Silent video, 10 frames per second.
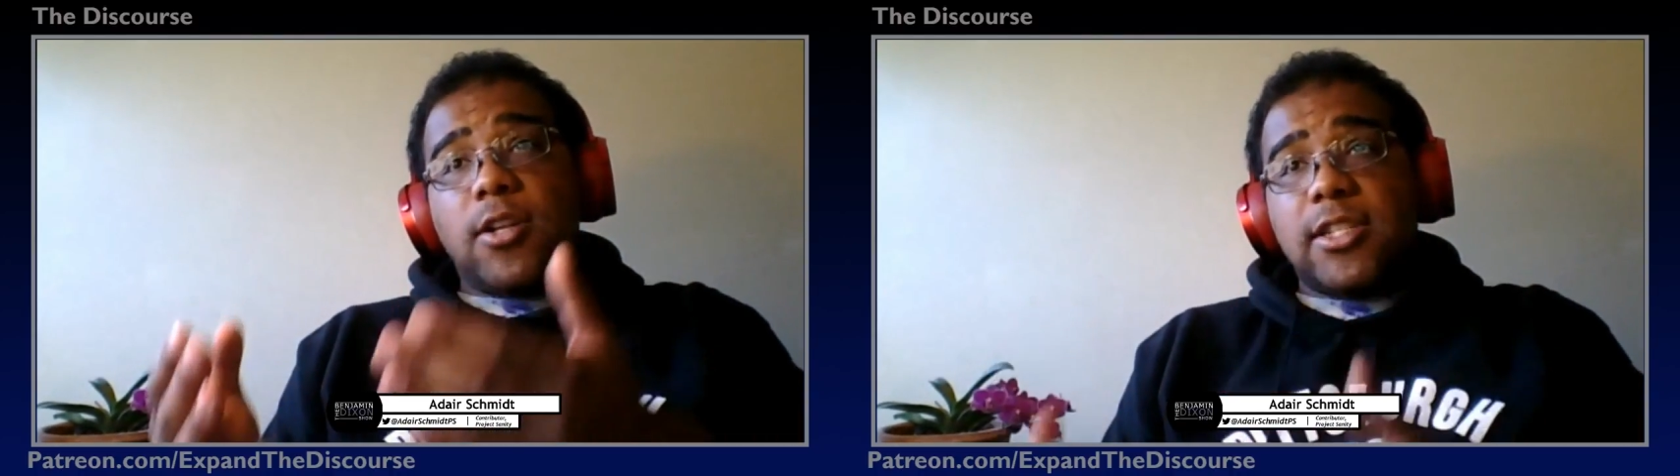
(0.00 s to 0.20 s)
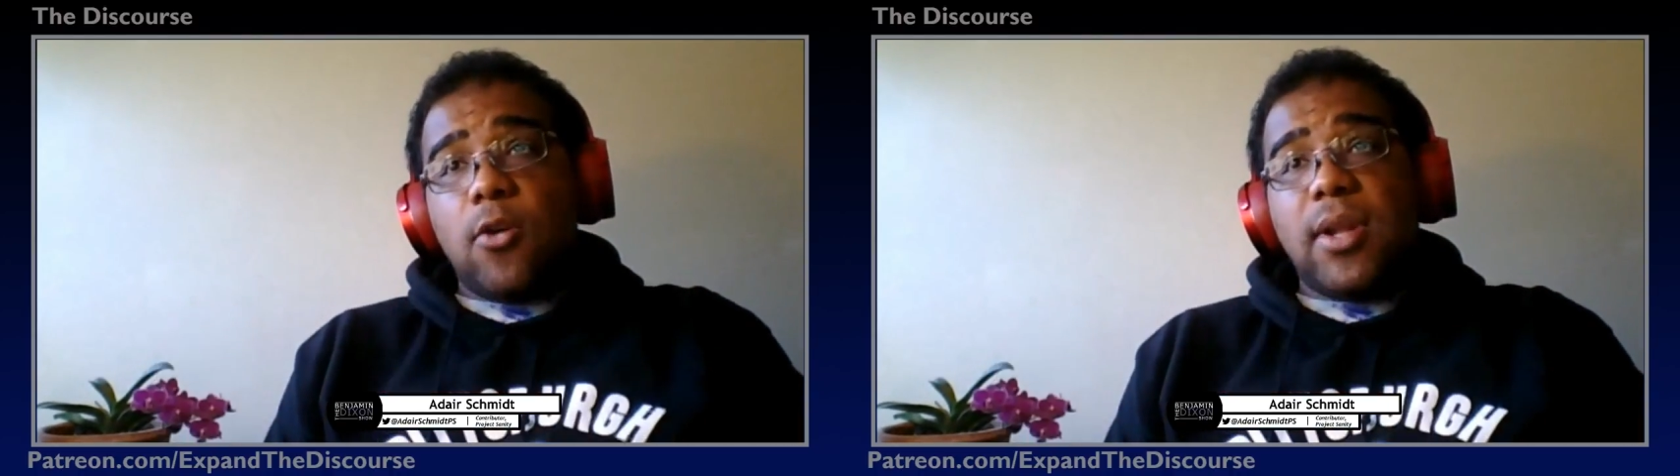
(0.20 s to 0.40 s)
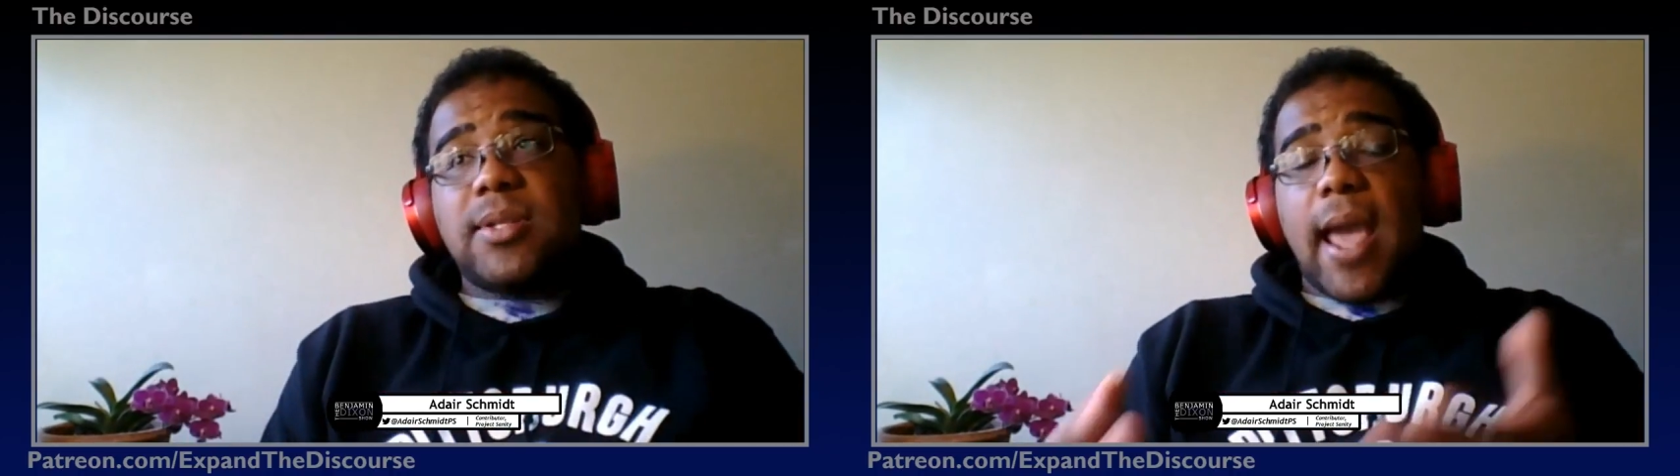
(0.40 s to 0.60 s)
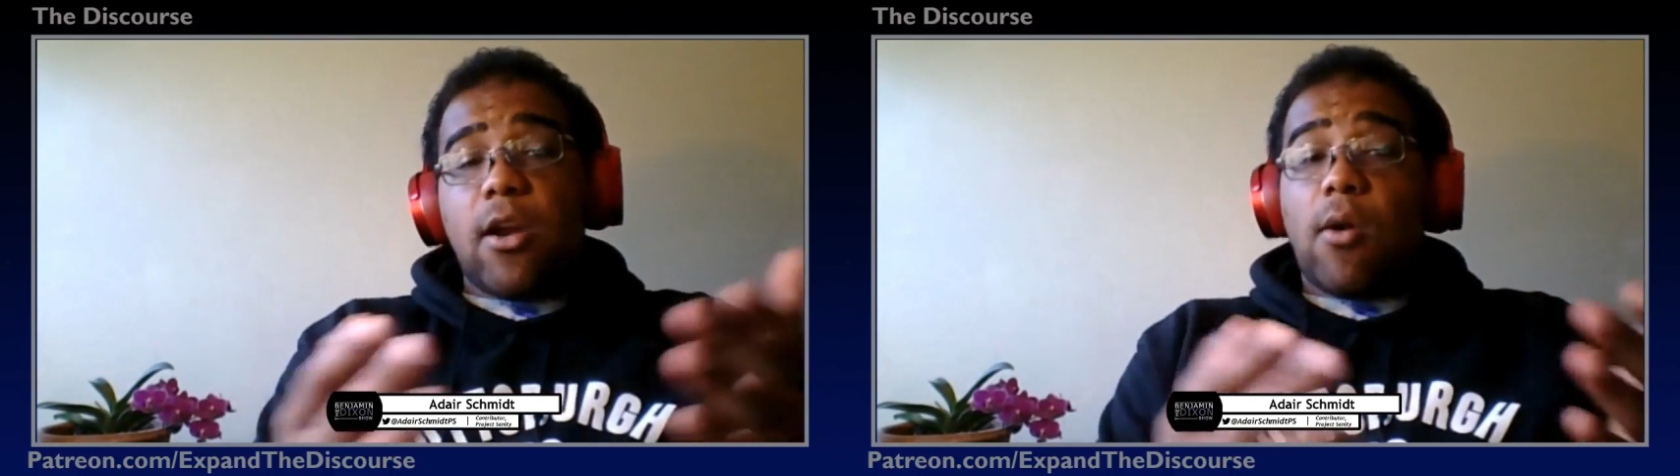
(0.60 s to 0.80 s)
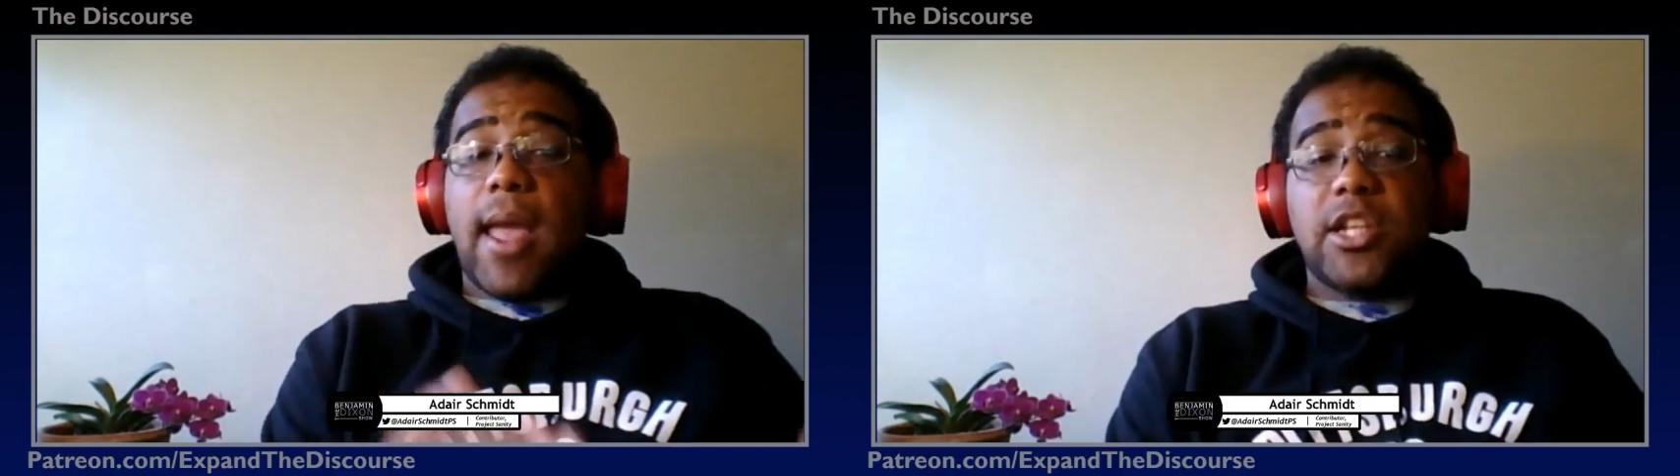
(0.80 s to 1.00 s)
our
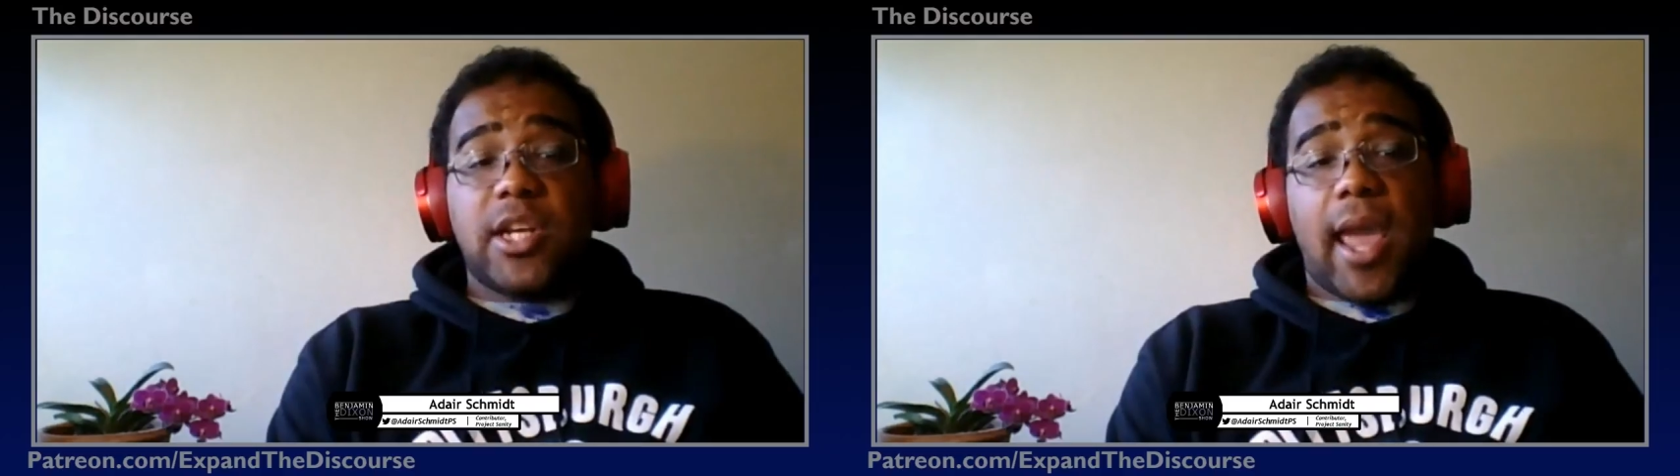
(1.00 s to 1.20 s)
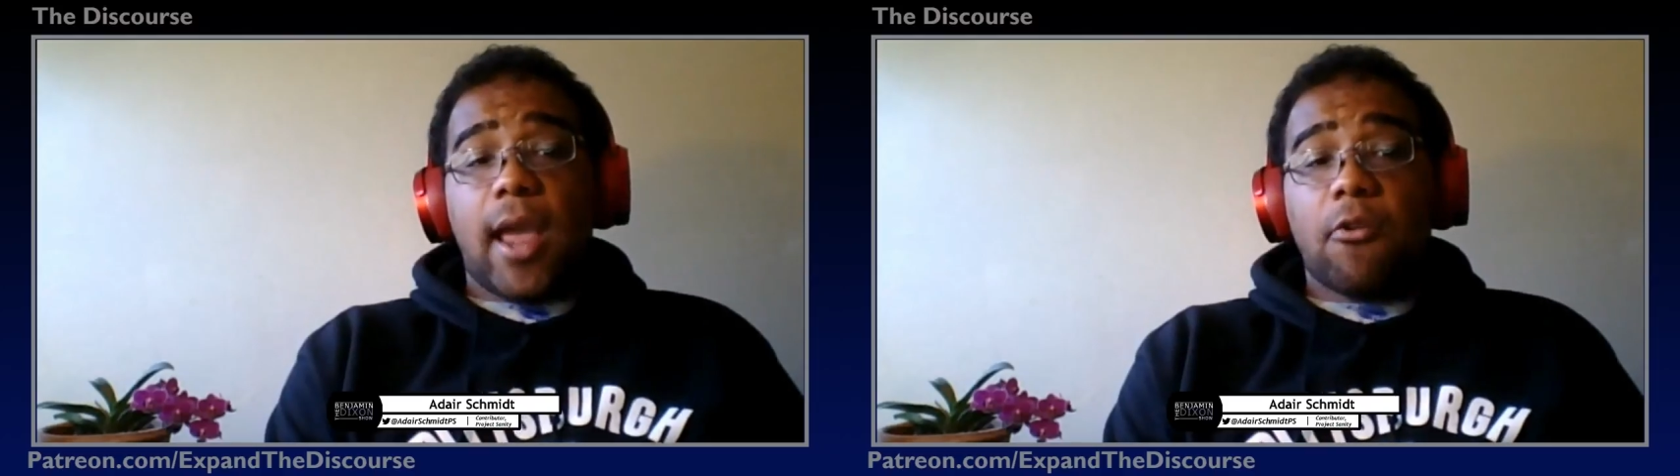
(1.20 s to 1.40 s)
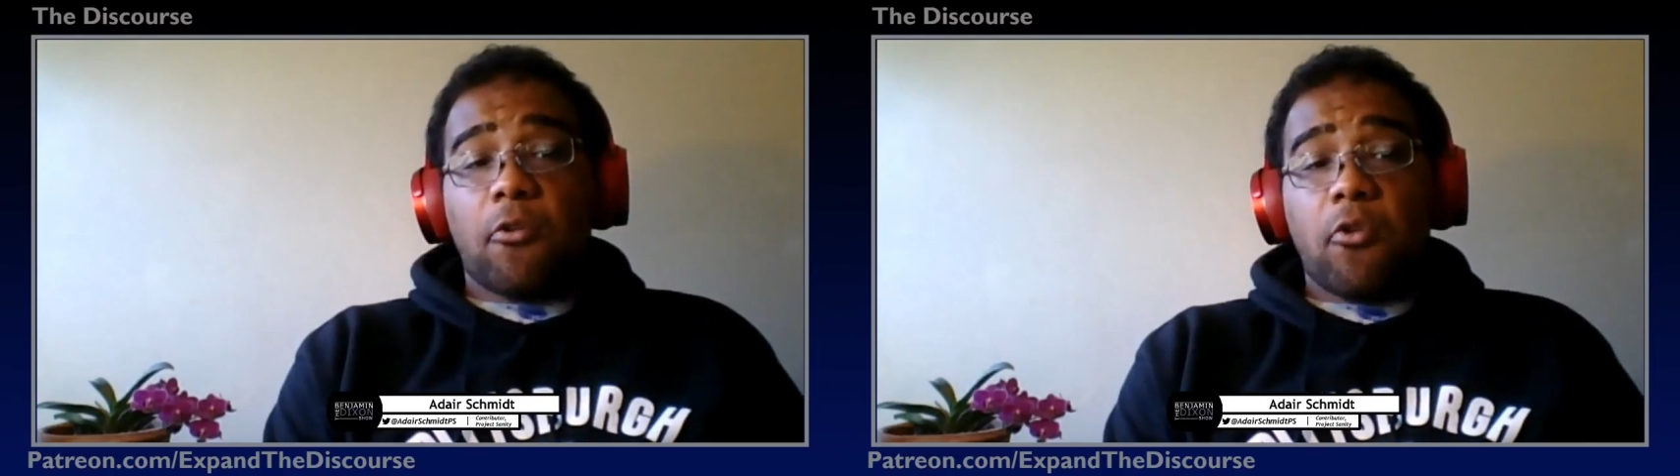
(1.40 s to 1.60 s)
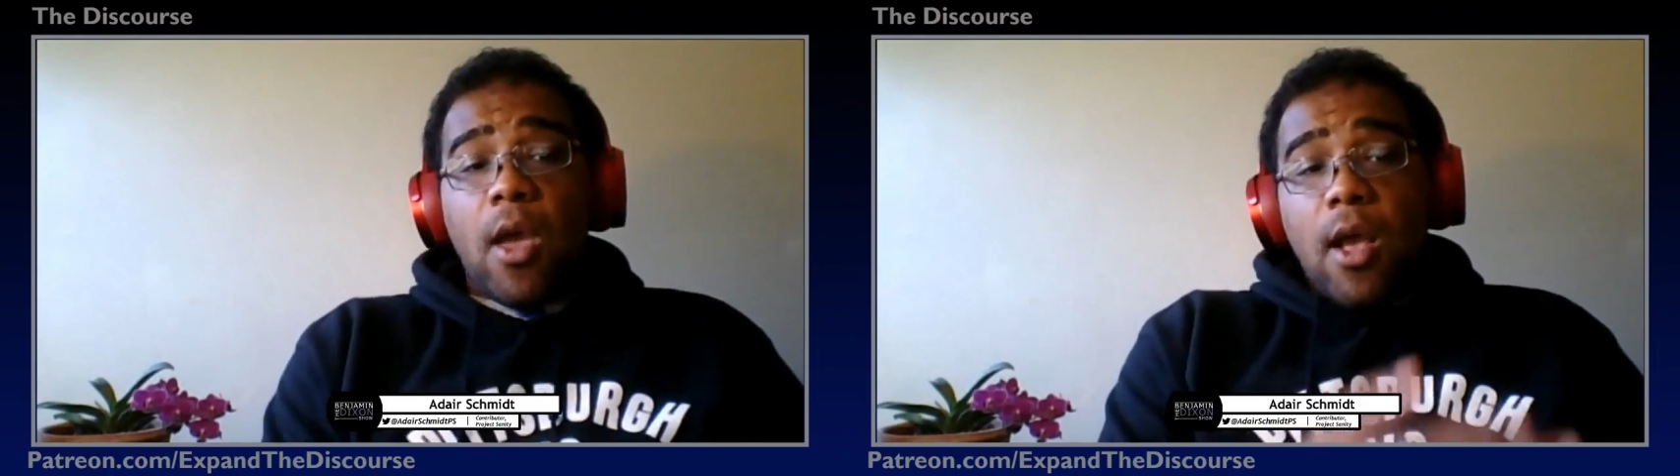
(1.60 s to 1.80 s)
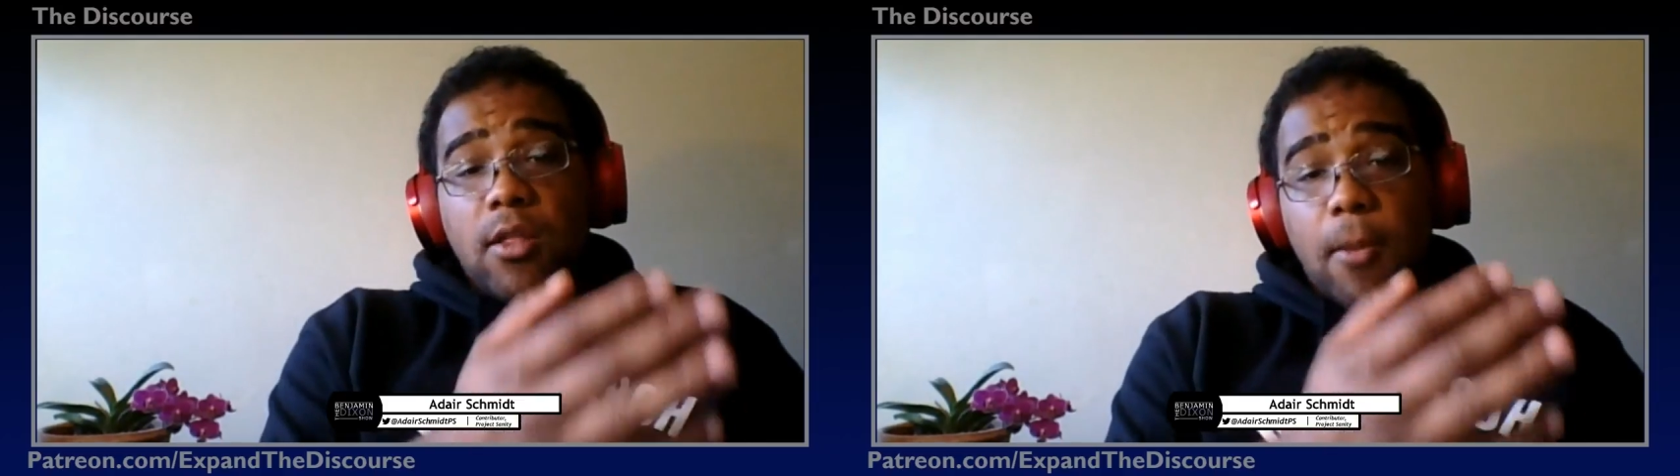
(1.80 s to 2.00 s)
students and our educators.